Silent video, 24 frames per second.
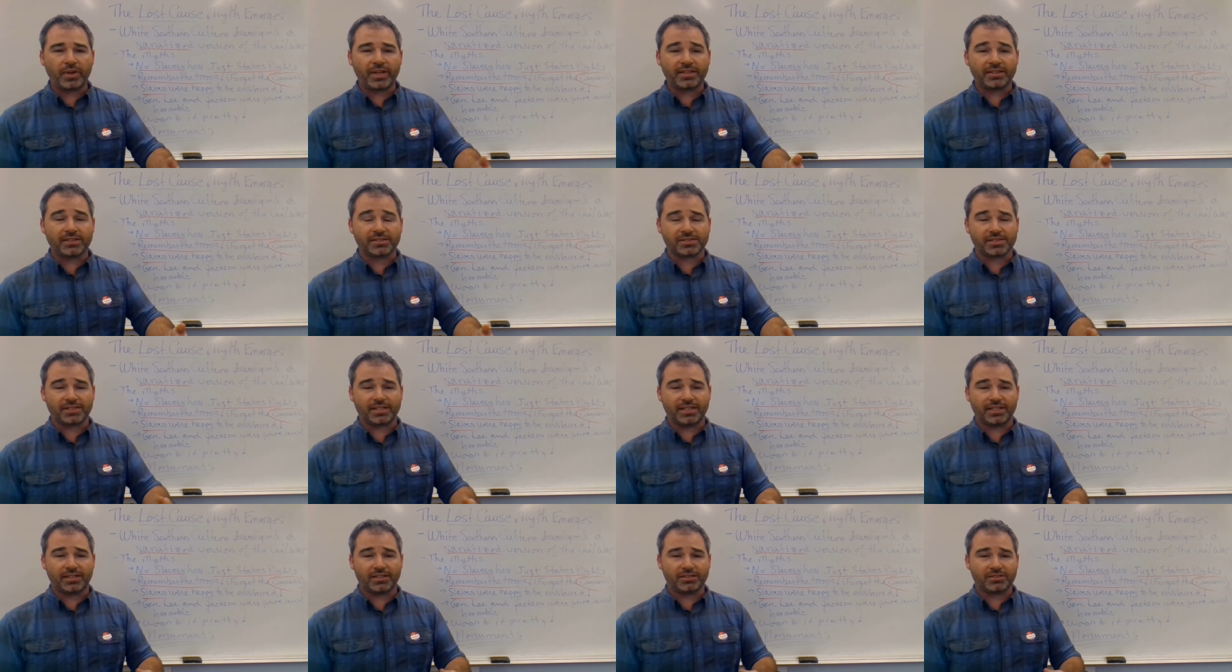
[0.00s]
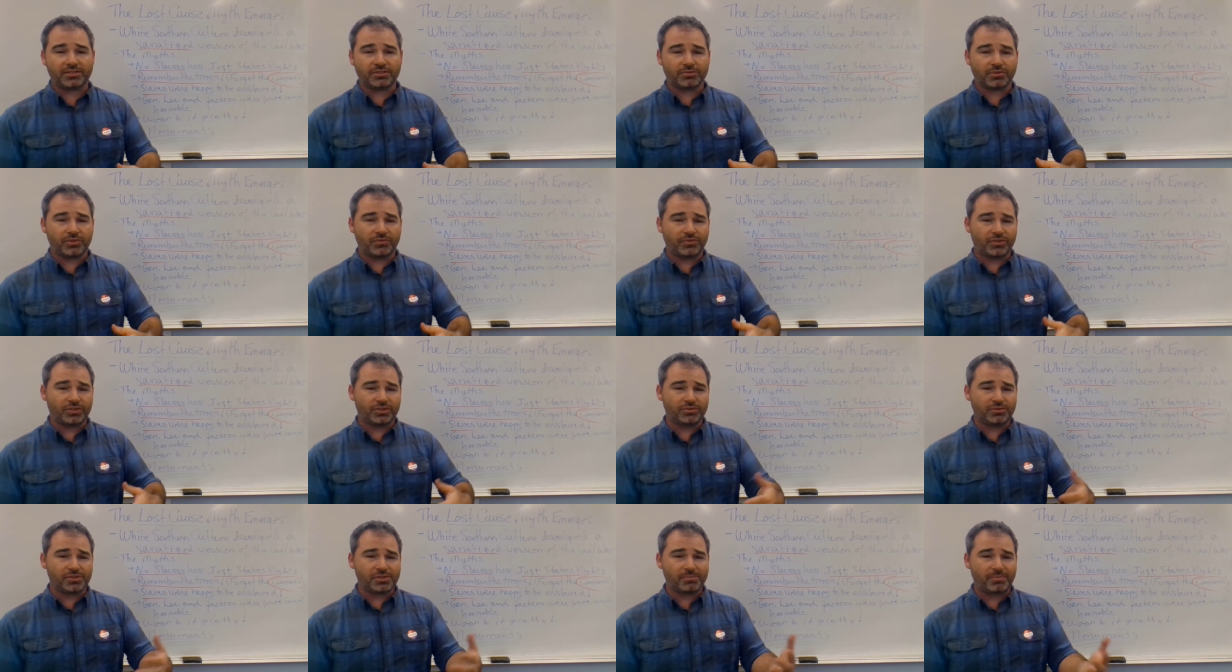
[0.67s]
with the Wind, there's a character
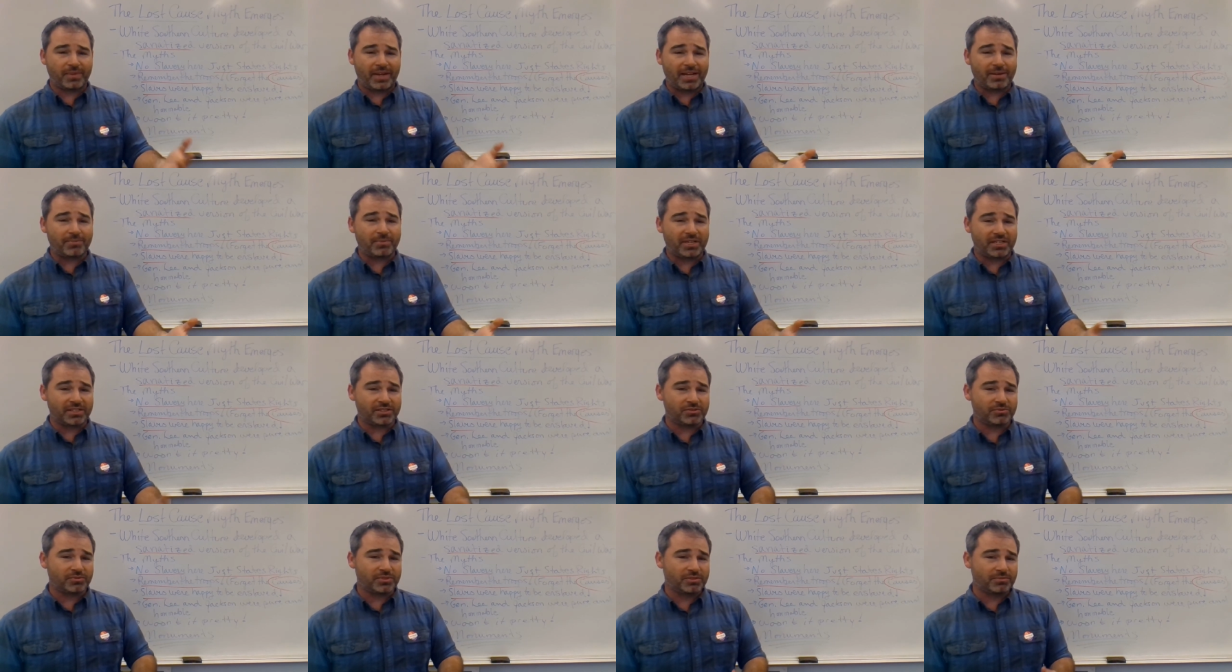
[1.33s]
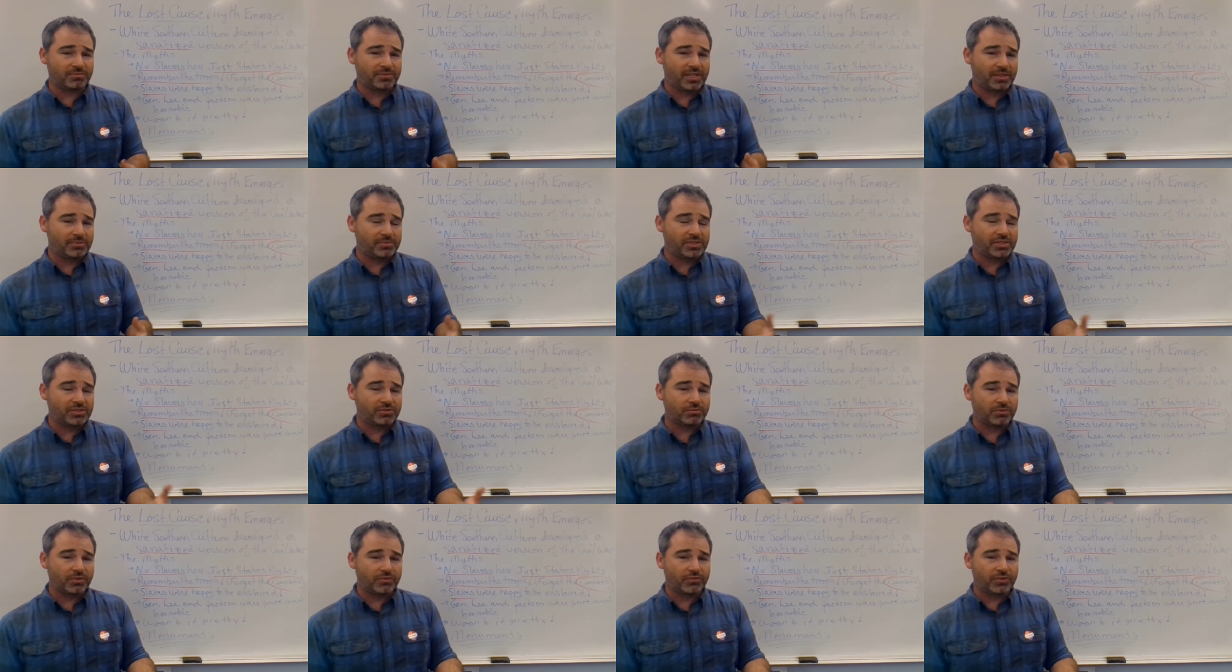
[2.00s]
referred to as Mammies, who sometimes
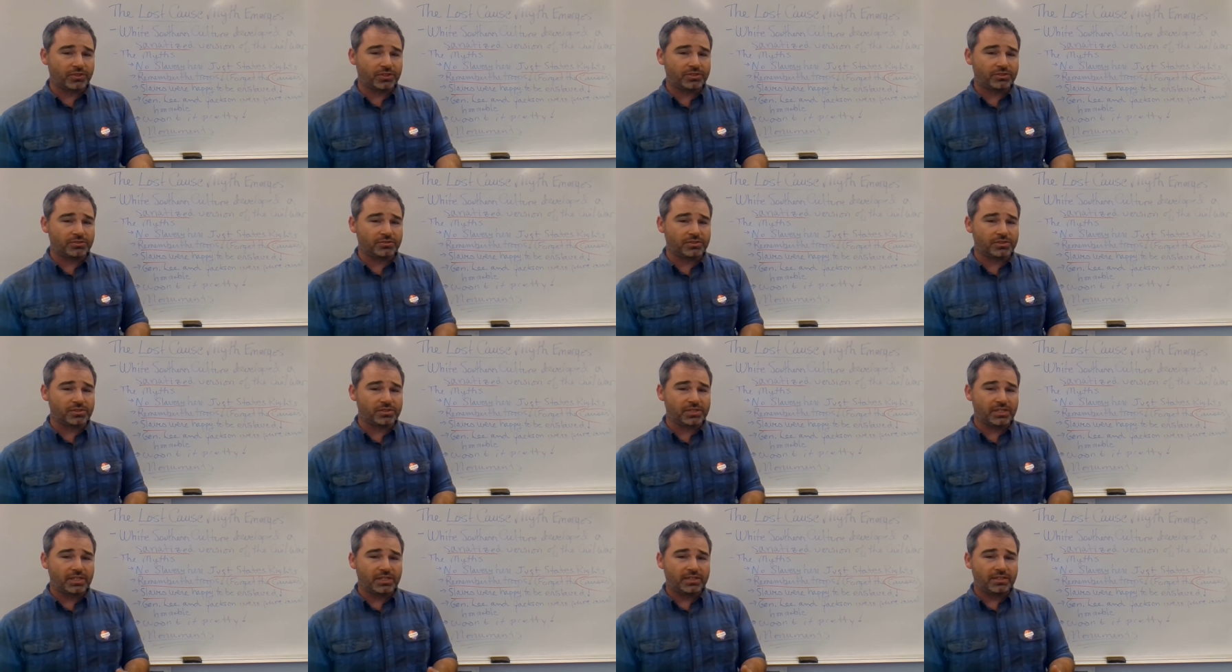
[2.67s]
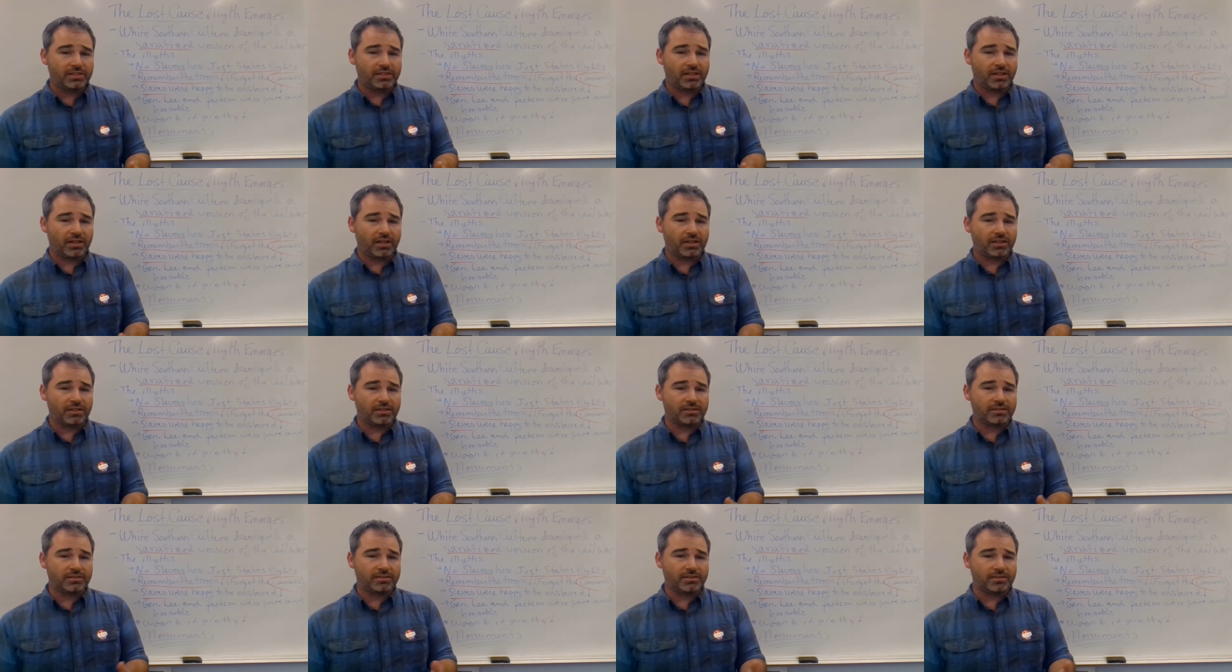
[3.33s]
is referred to as
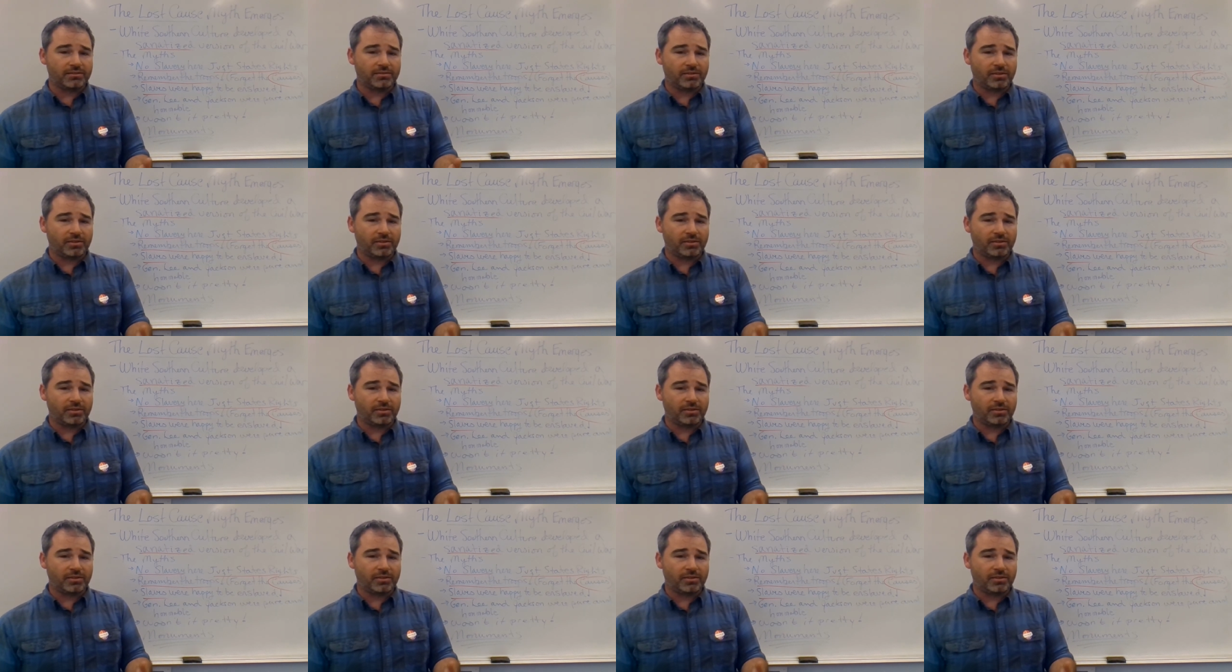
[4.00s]
uh,